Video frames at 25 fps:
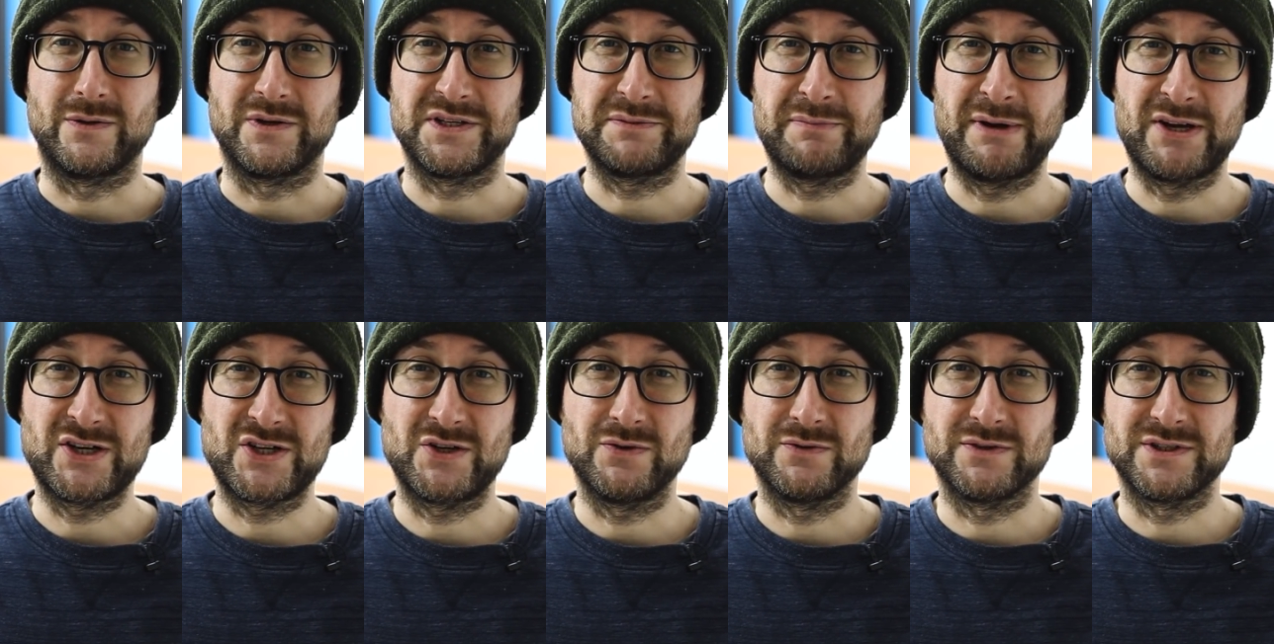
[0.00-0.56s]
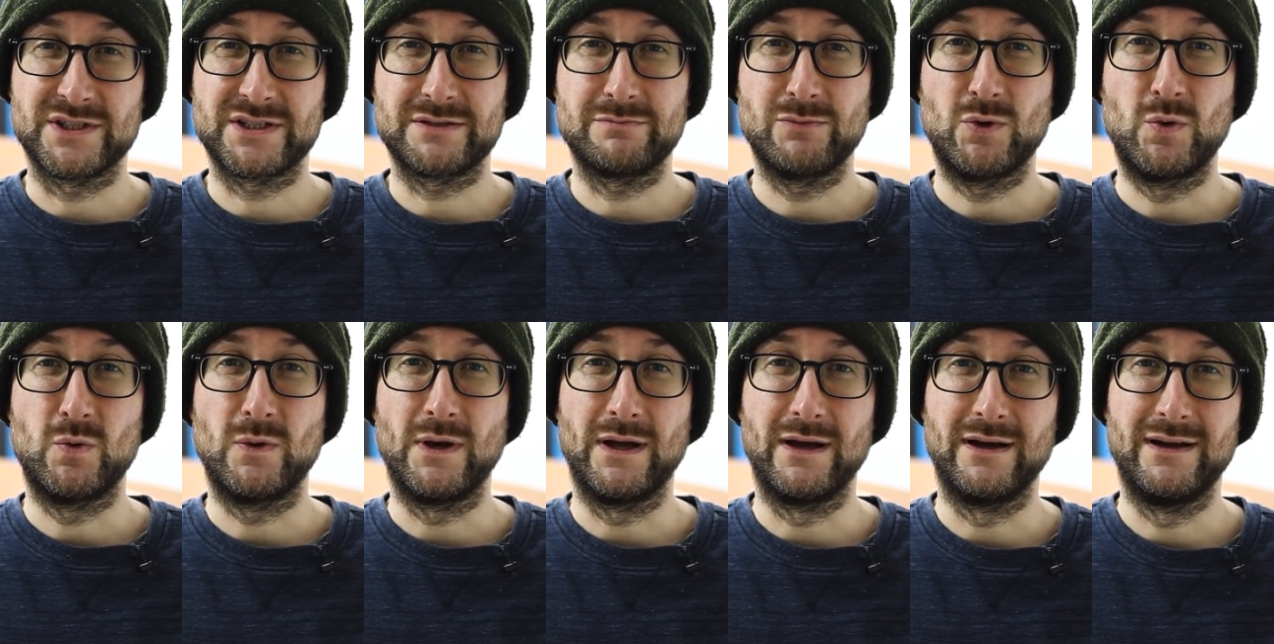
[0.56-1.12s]
especially on
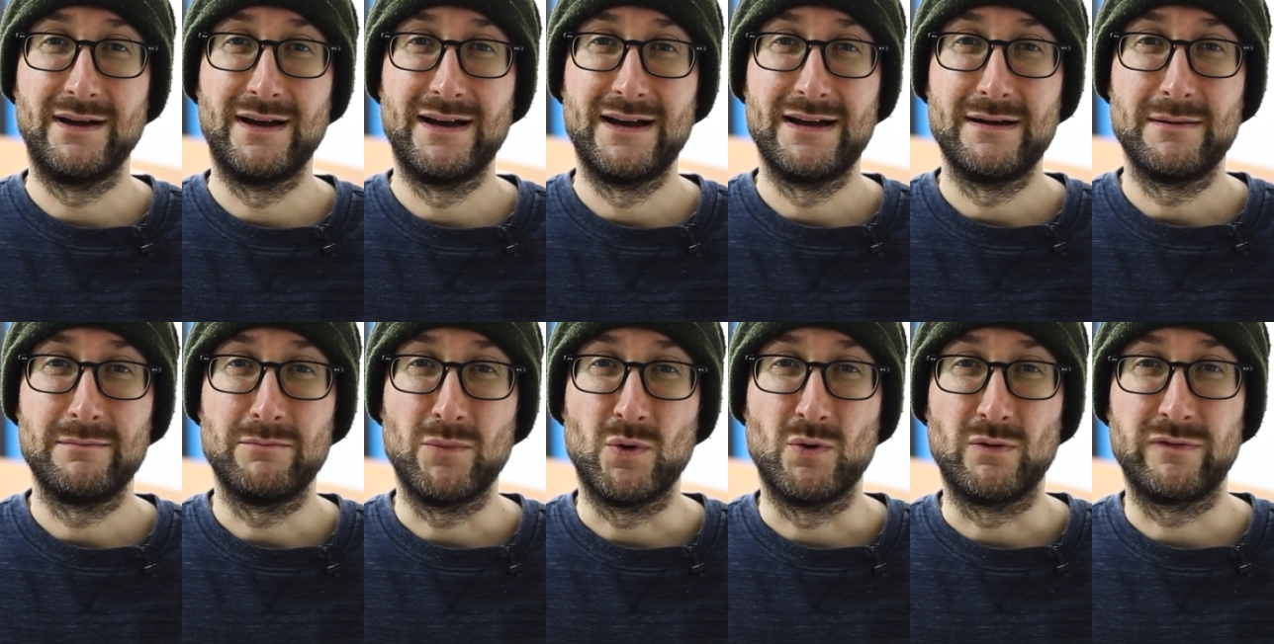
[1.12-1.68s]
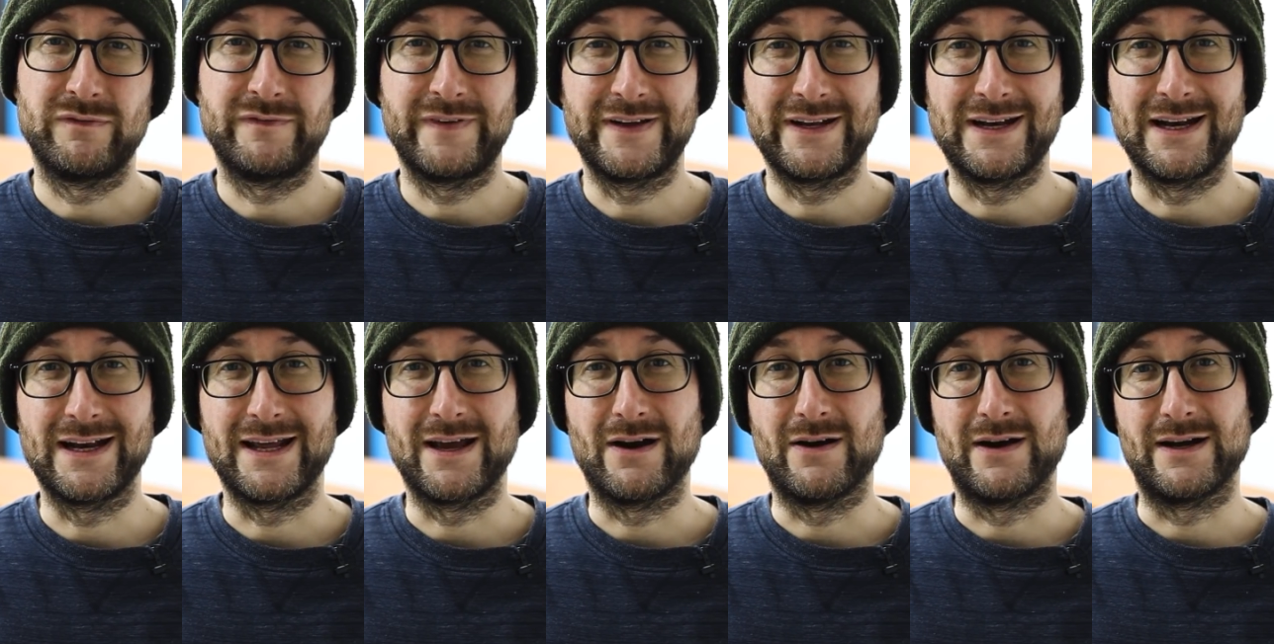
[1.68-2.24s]
smaller, more
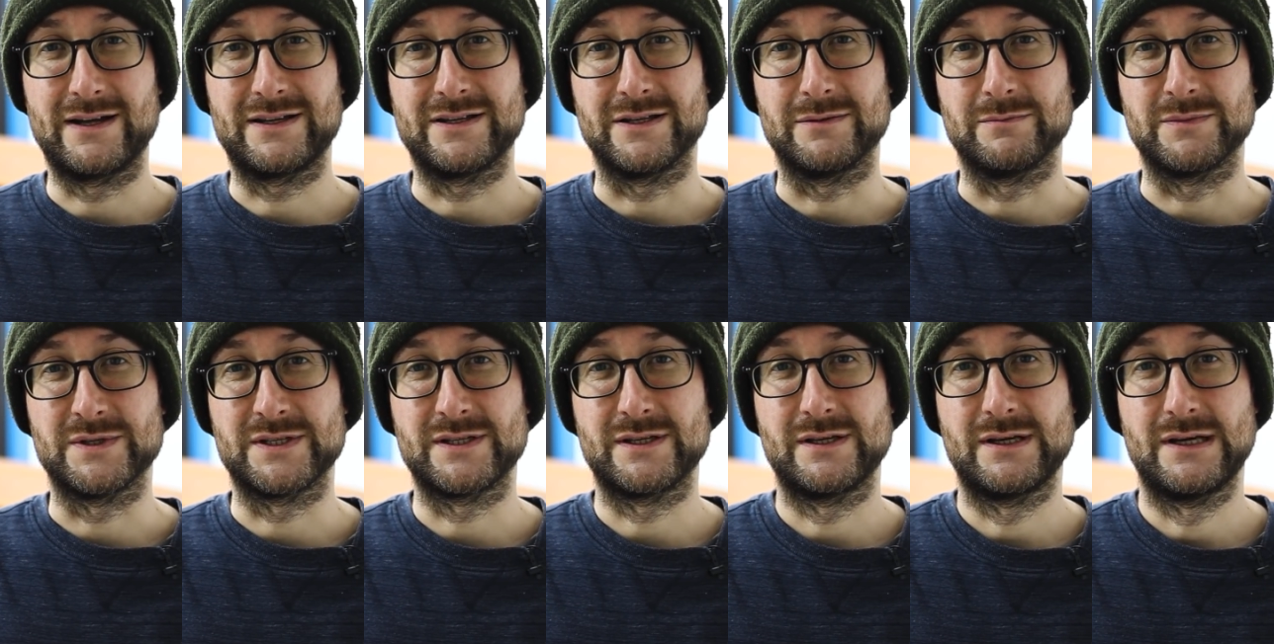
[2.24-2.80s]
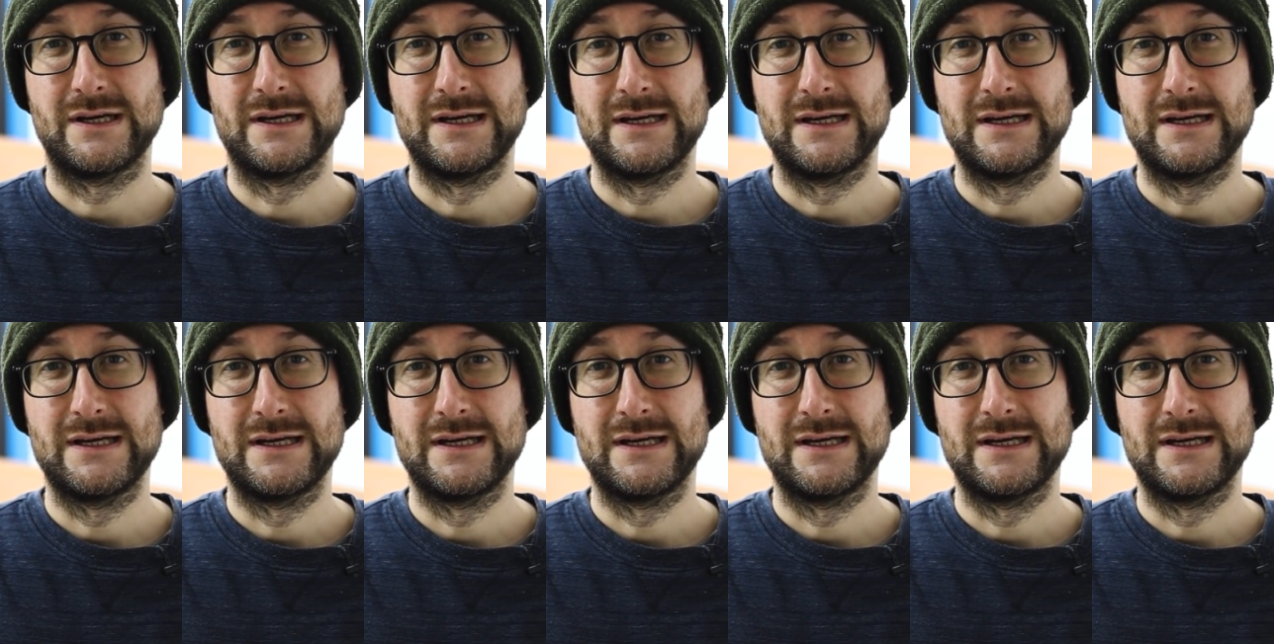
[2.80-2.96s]
fiddly items.